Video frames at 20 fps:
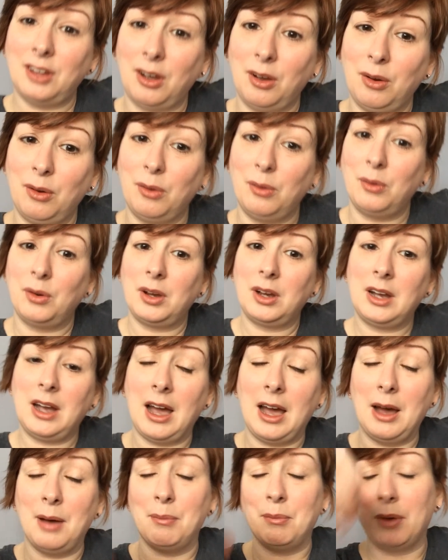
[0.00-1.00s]
So
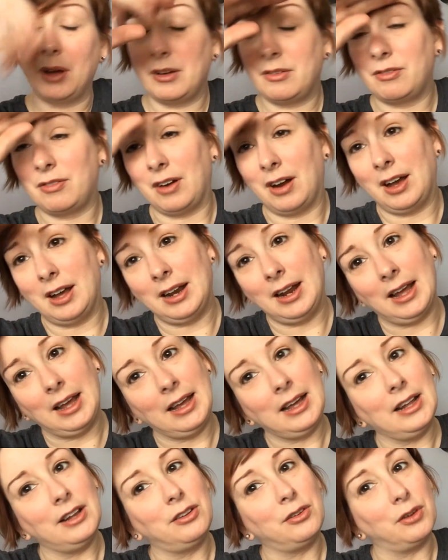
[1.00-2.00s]
come
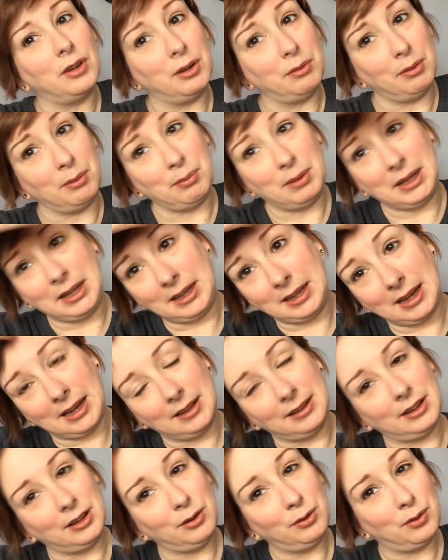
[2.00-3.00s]
Friday, it's going to be
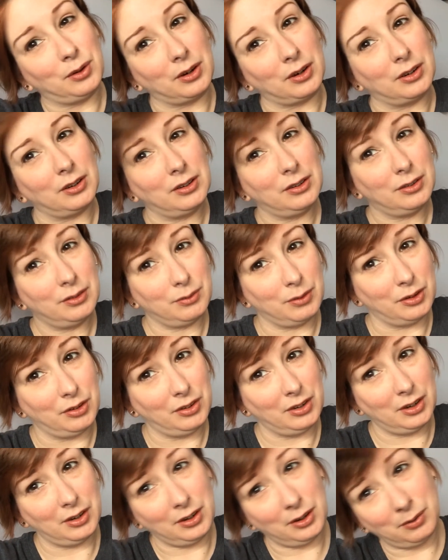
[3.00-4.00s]
me and the new girl,
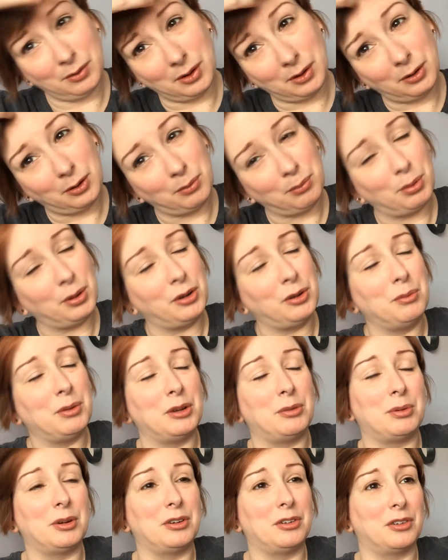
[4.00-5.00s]
which you know you don't want to
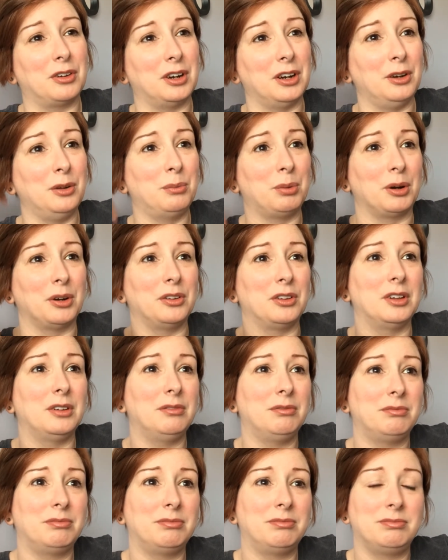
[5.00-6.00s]
put too much pressure on a new
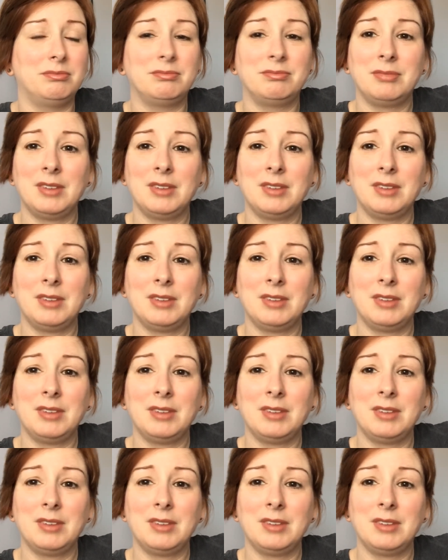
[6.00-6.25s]
person,